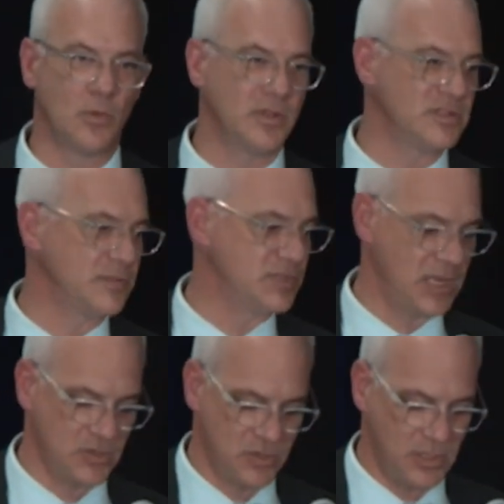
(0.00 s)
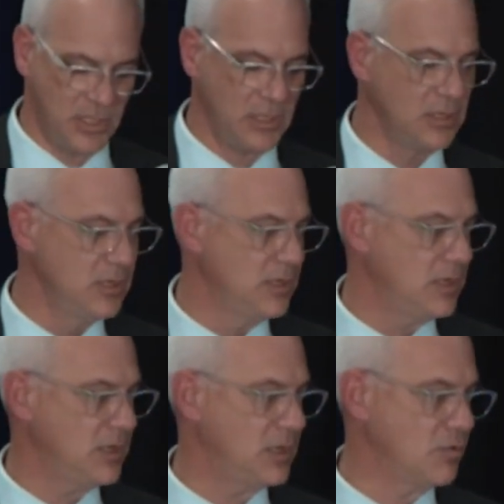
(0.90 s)
will substantially
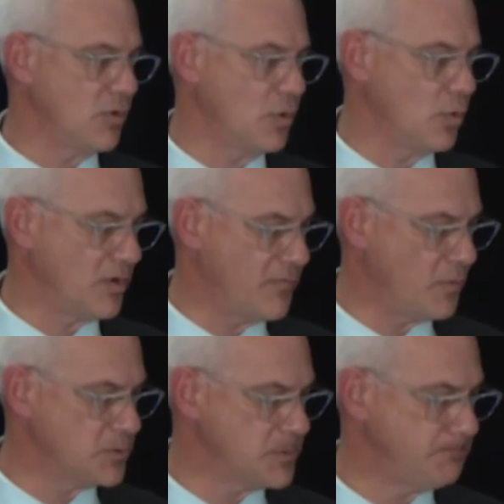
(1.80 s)
grow the workforce.